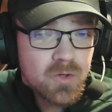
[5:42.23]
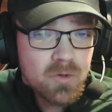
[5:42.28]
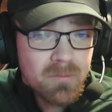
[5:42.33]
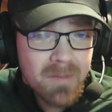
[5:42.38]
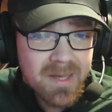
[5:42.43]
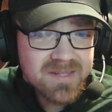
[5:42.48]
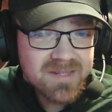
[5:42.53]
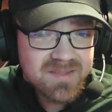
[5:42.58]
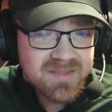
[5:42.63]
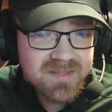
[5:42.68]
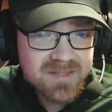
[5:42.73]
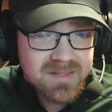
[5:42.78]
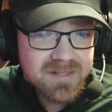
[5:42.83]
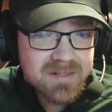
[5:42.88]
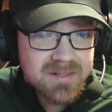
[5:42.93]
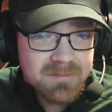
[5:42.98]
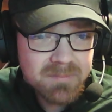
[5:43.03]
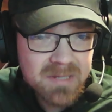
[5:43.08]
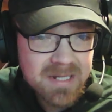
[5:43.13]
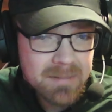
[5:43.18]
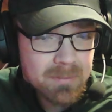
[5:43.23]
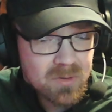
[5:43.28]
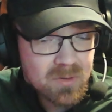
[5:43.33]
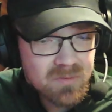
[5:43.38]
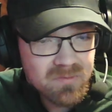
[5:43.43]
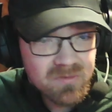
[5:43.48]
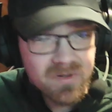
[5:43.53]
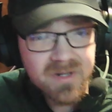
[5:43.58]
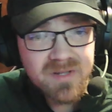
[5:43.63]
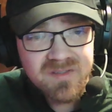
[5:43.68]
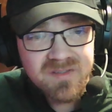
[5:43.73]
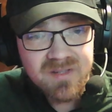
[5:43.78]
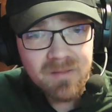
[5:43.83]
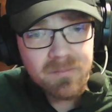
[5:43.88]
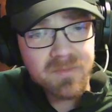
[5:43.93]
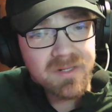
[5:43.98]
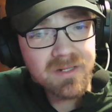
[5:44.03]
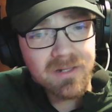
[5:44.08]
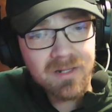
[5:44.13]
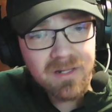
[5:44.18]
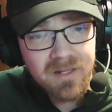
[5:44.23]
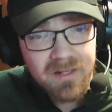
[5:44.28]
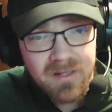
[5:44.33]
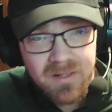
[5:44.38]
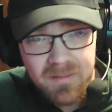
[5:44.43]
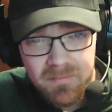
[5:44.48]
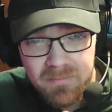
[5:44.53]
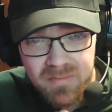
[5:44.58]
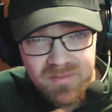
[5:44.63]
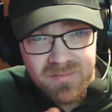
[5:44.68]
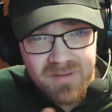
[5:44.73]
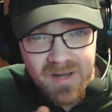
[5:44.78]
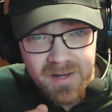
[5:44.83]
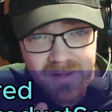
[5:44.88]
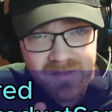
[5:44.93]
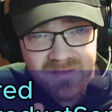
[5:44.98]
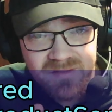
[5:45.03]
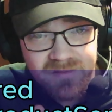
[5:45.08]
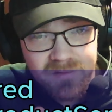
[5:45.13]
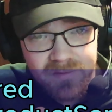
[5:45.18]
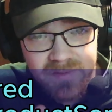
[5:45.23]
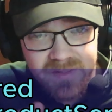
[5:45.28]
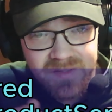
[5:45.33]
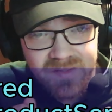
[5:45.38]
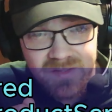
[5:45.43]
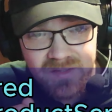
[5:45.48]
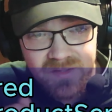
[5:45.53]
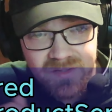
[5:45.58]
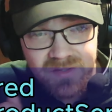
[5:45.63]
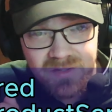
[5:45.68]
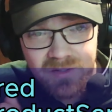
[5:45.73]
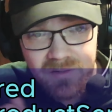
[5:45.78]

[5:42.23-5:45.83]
You may see people write something like product service